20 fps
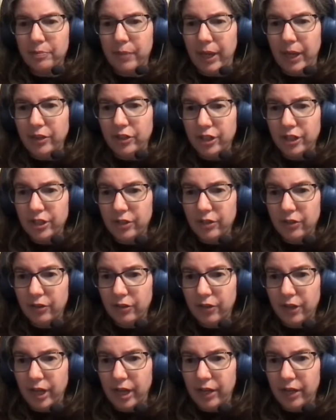mentioned
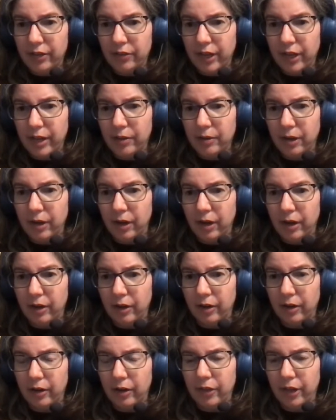that they
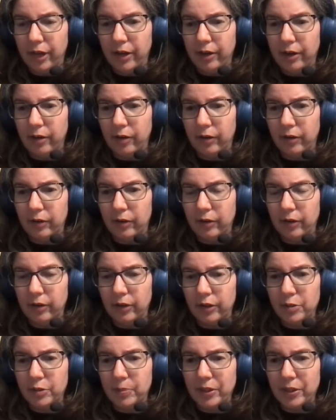are they are
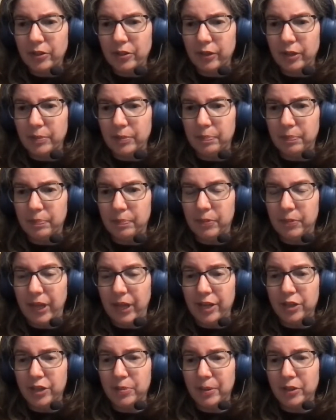especially
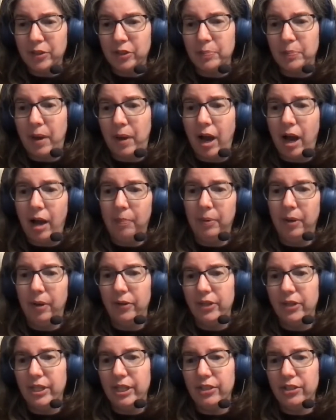they especially pop on
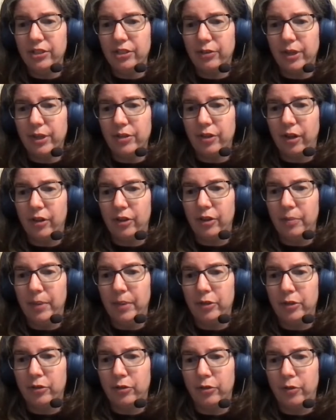the e-screens on the
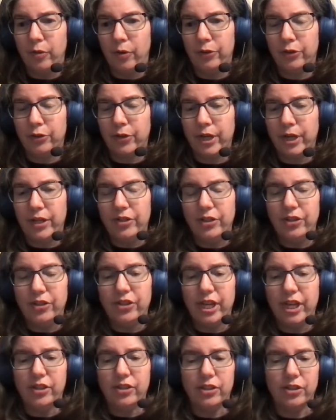Metro North trains and ah,
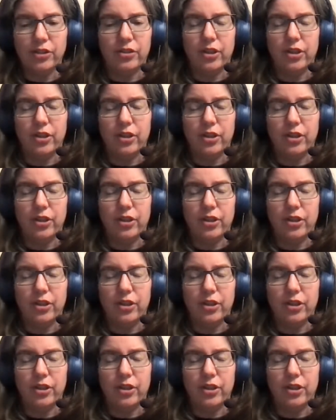stations. Ah,